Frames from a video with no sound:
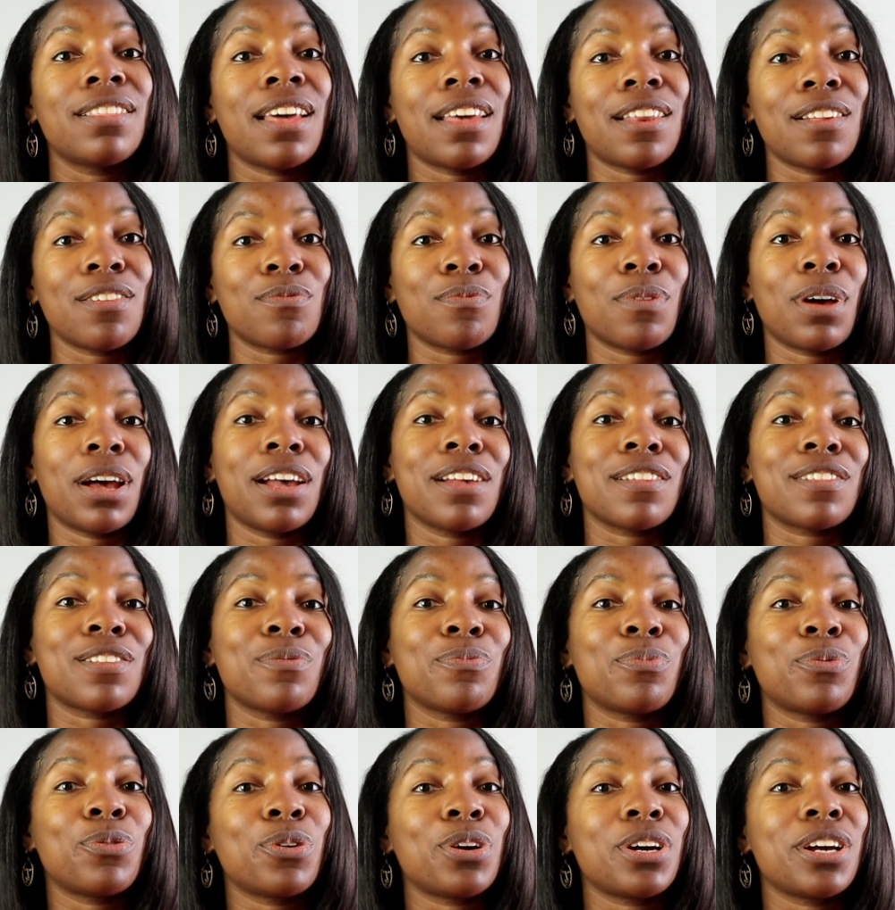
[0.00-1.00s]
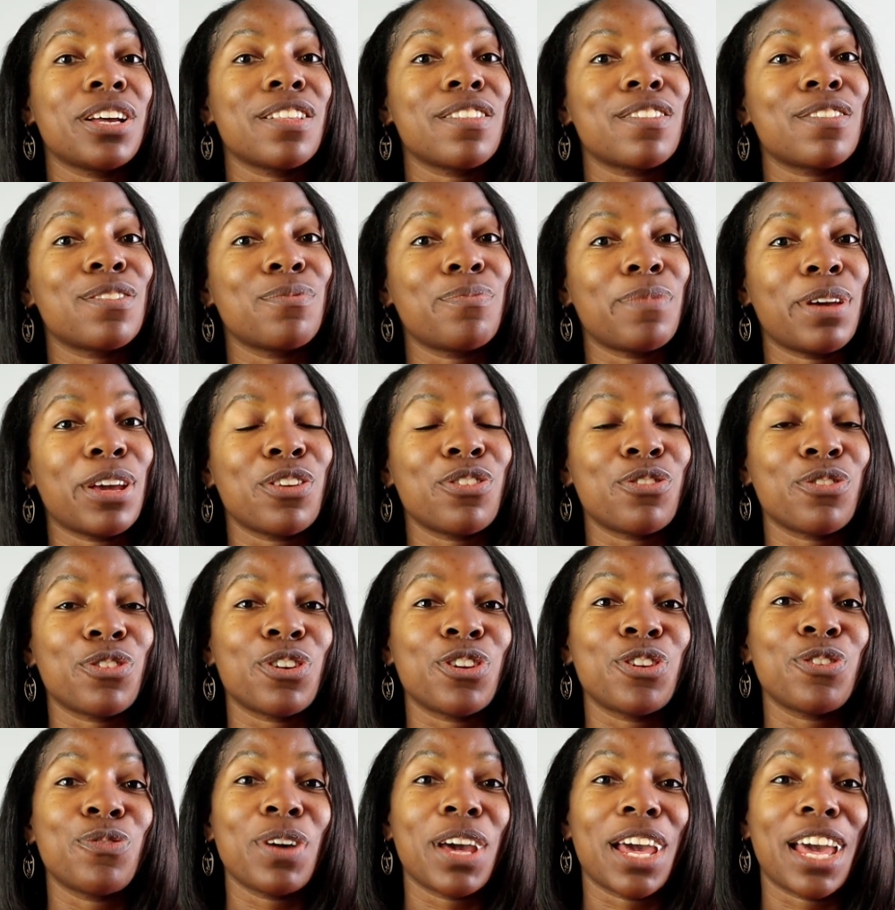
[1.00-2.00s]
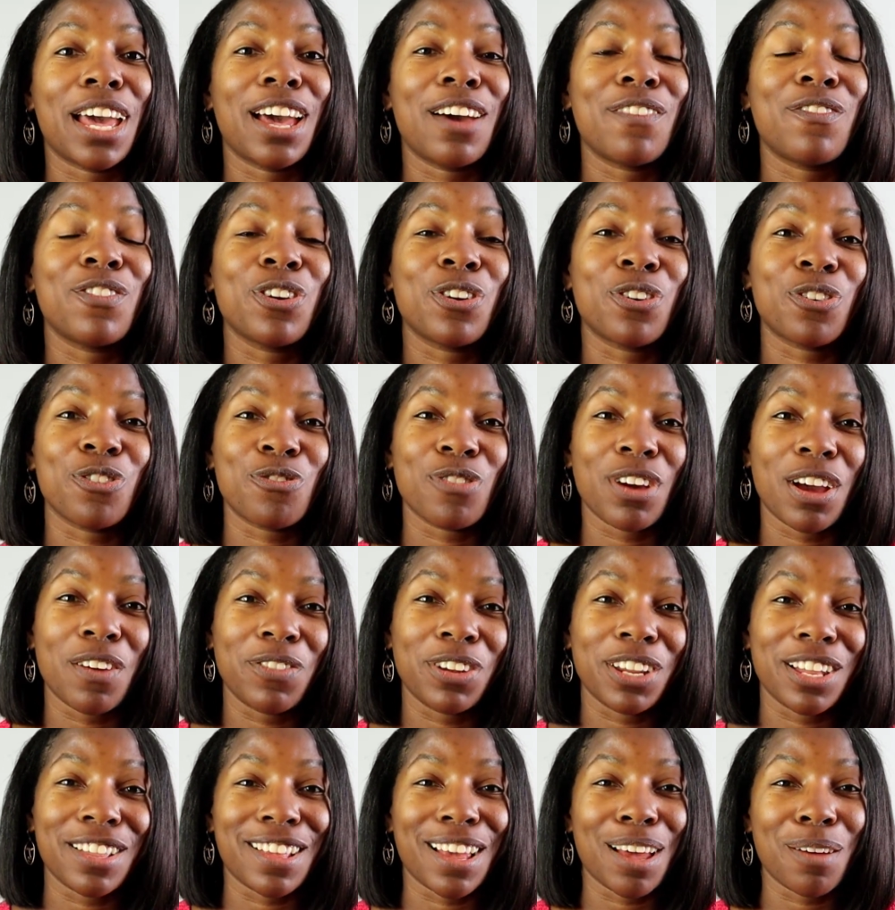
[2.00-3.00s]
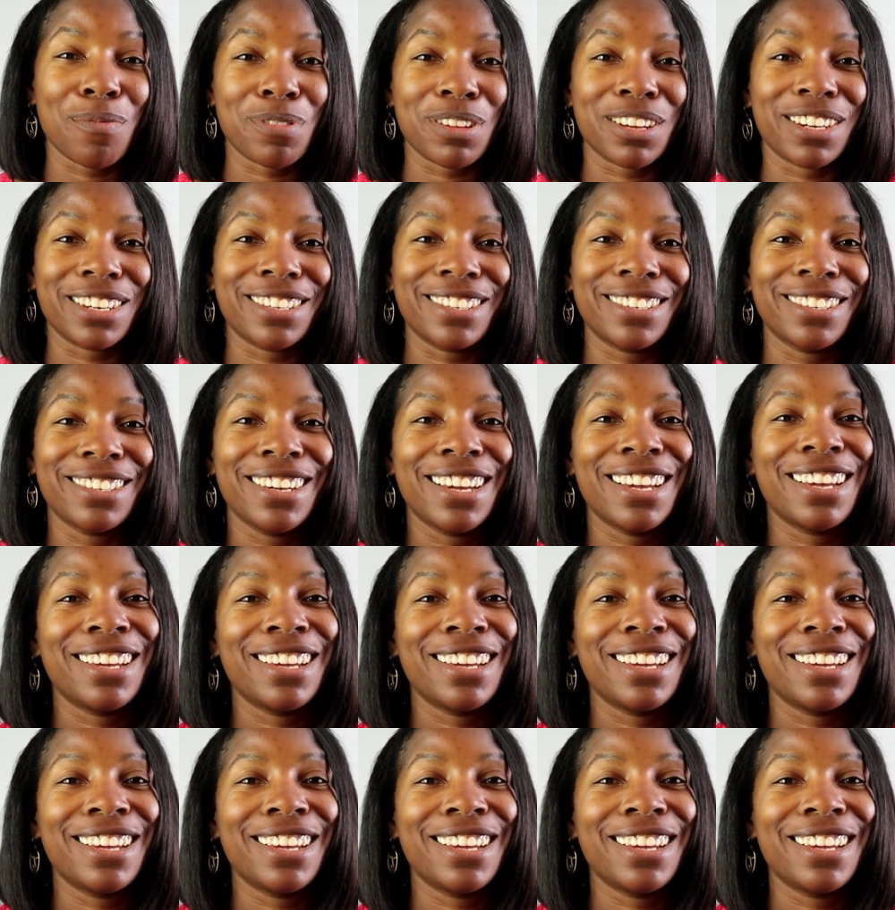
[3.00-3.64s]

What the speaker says: That is why it's important to make sure you have your travel adapter.